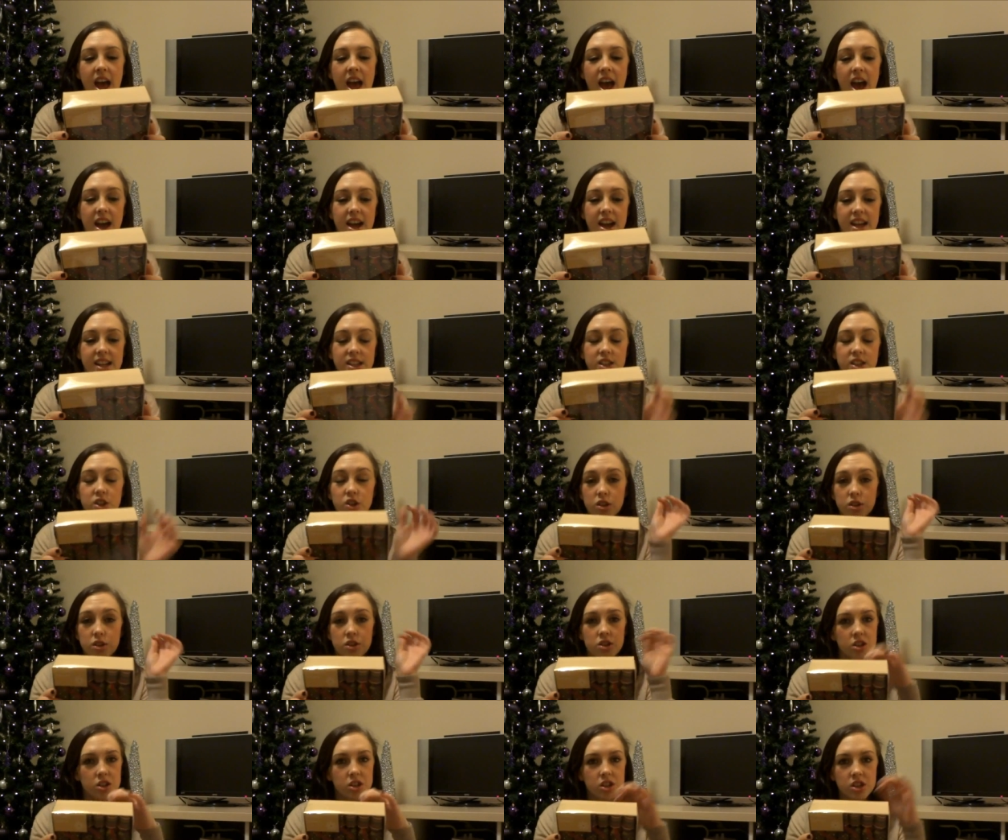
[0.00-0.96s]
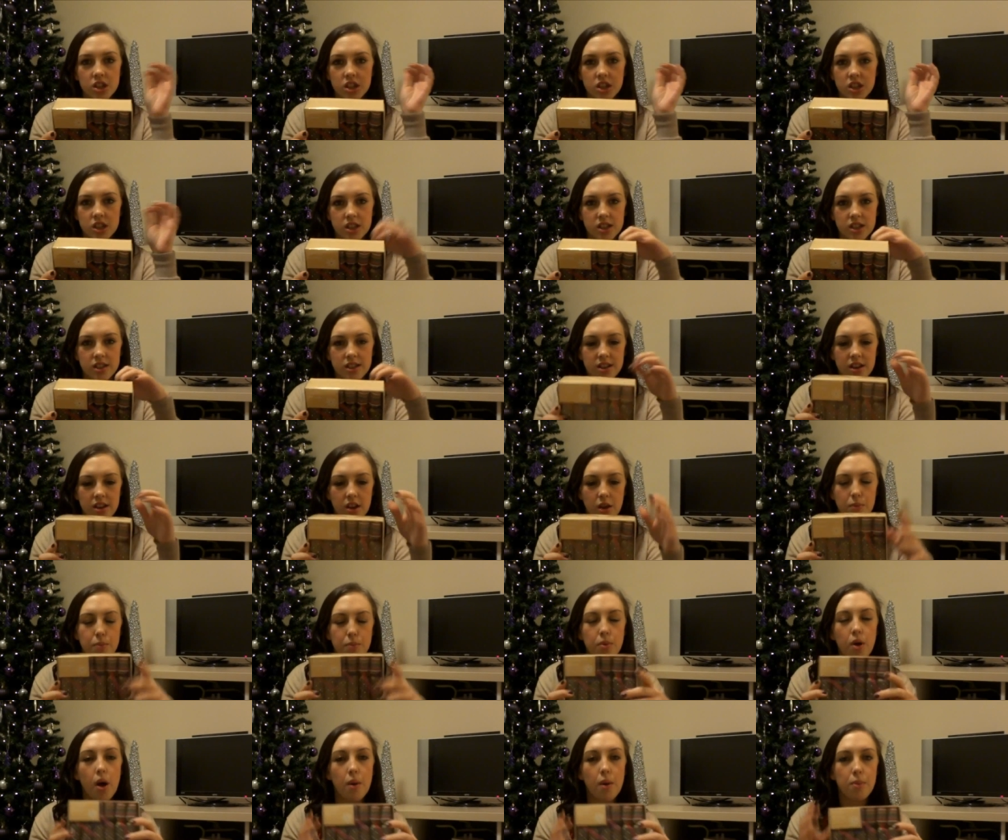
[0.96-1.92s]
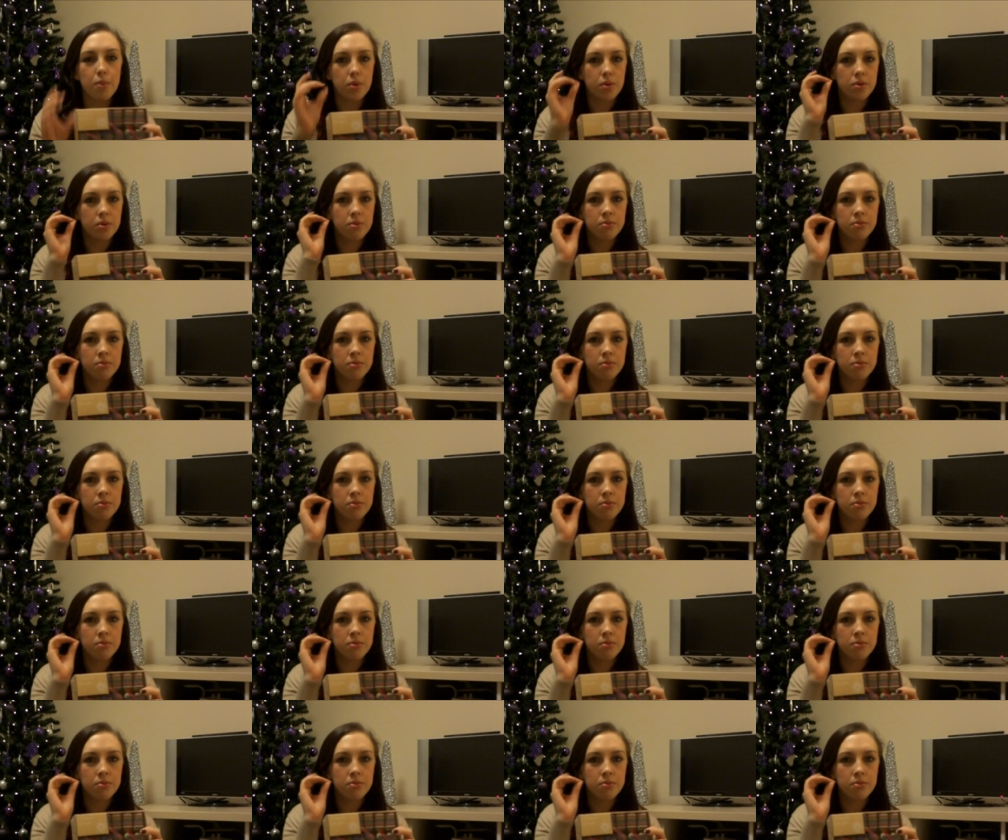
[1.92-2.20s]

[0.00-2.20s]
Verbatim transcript: and you can just, you know, pop